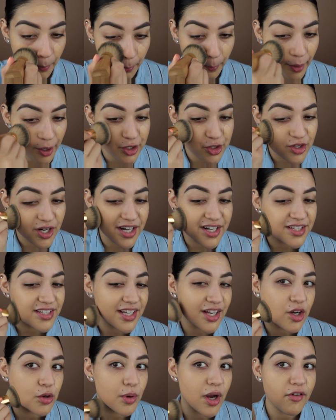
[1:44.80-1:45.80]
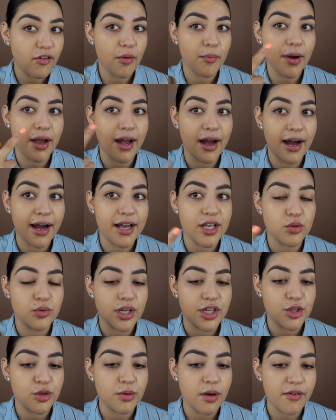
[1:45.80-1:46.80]
I try to stay away from my eyes when
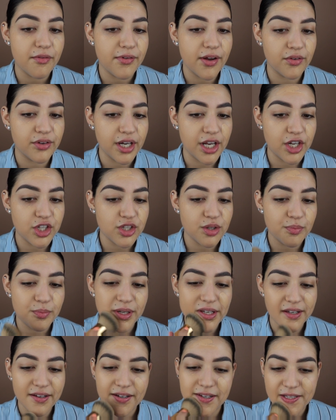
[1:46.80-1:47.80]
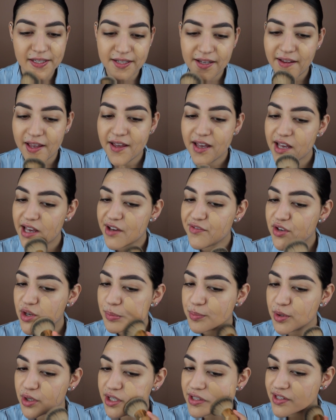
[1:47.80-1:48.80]
I do have foundation because if you
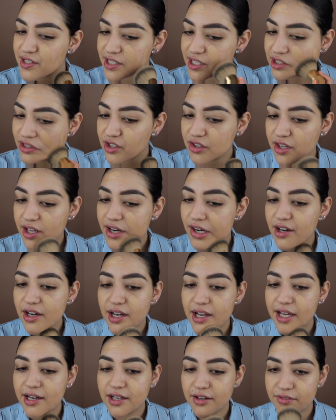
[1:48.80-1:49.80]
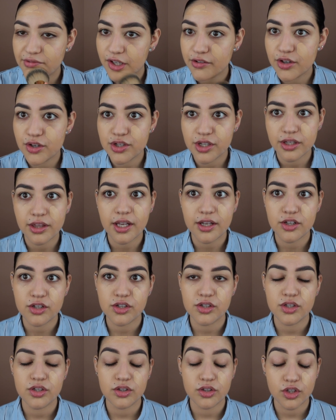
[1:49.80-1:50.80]
put concealer there and if you're using the
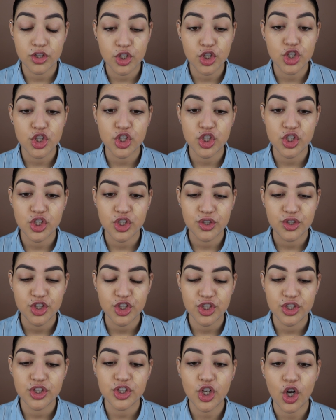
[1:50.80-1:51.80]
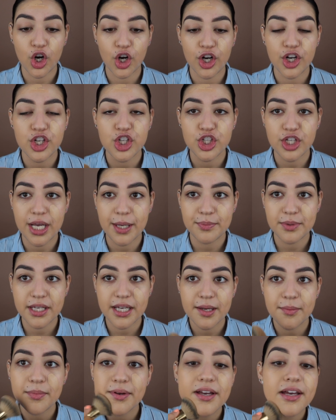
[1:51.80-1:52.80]
Tarte Shape
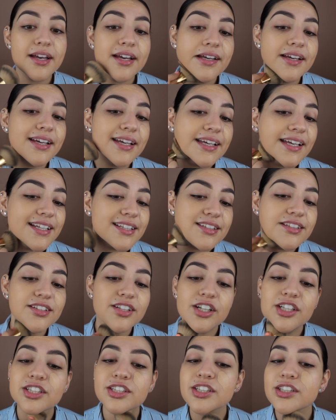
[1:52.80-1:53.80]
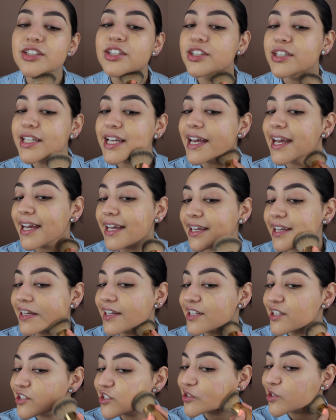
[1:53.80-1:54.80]
Tape, it starts to look
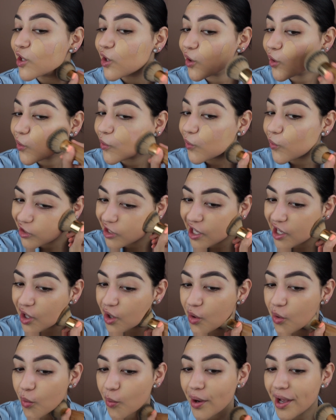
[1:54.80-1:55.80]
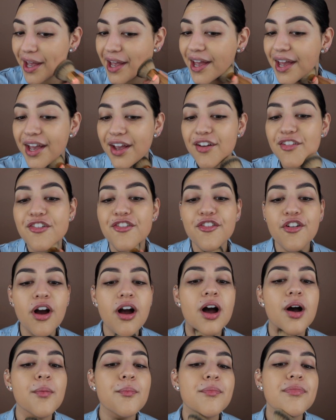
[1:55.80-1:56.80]
cakey, so stay away
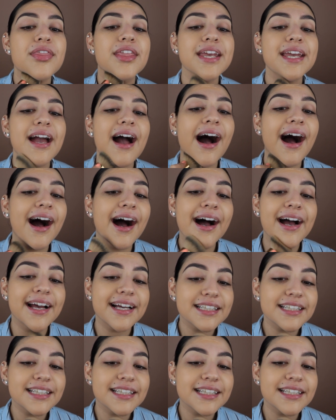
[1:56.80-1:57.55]
from the eyes.